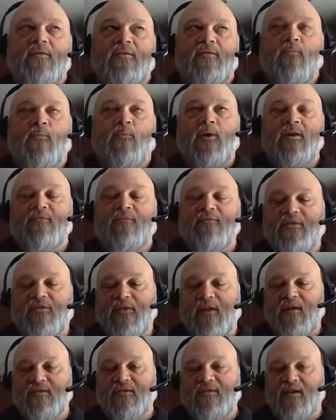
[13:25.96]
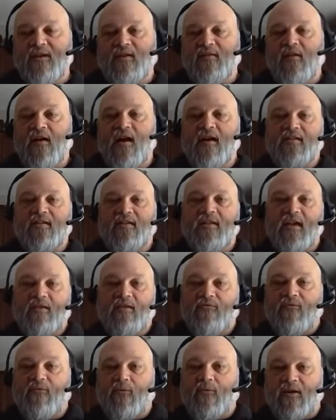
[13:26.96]
one of the things that Glock
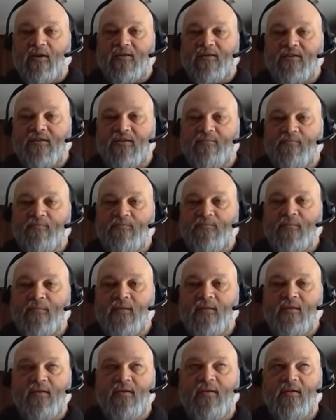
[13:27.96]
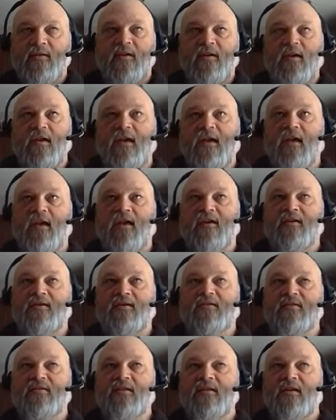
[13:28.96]
did for us
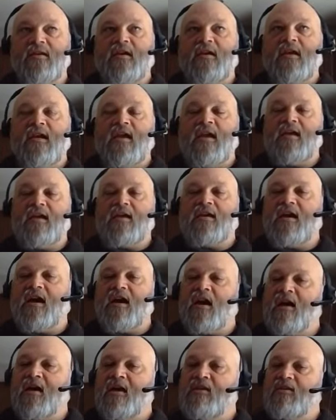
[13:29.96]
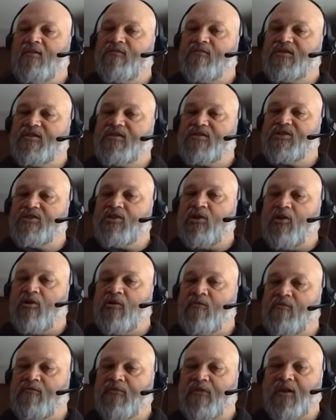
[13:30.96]
is it kind of
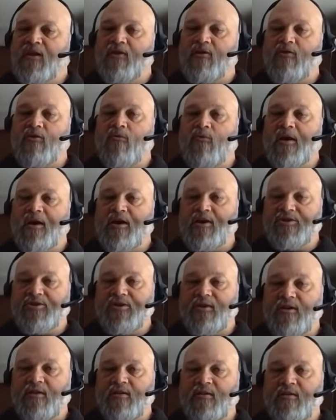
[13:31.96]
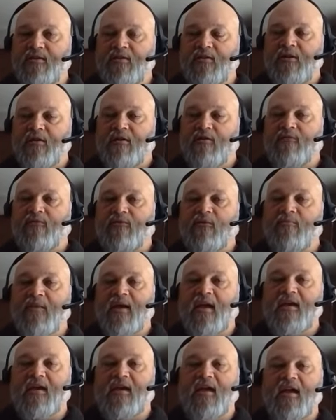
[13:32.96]
solved the equation for
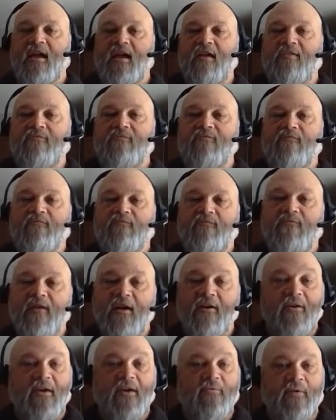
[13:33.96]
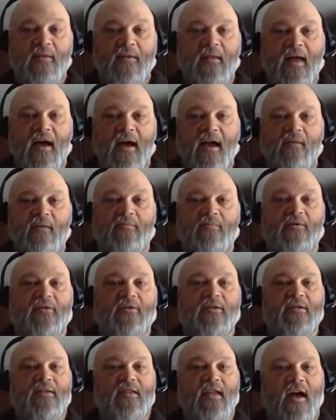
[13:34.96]
making a very
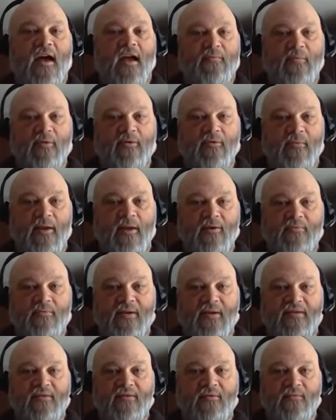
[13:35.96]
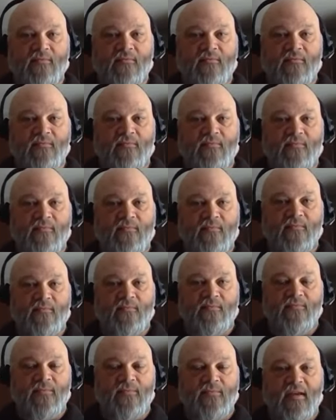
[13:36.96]
reliable nine millimeter pistol
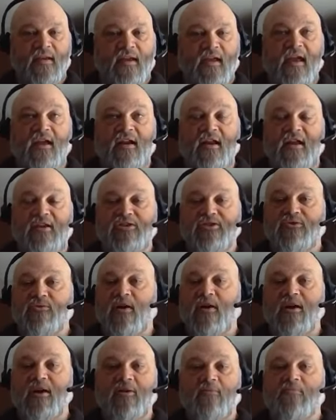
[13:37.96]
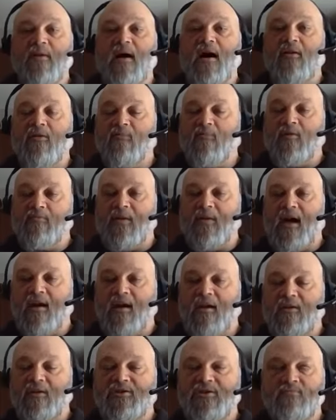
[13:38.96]
in a striker polymer
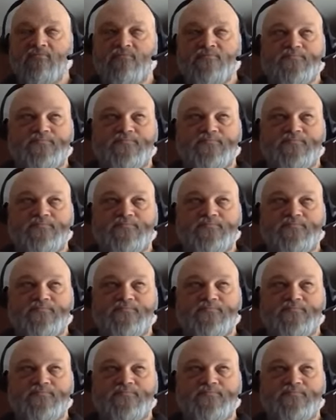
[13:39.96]
package.